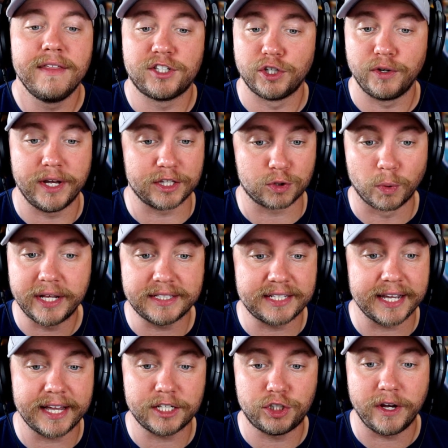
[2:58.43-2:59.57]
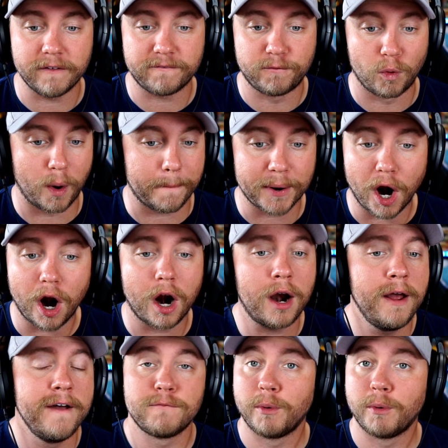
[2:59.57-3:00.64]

So you get 20 tickets, you get four per.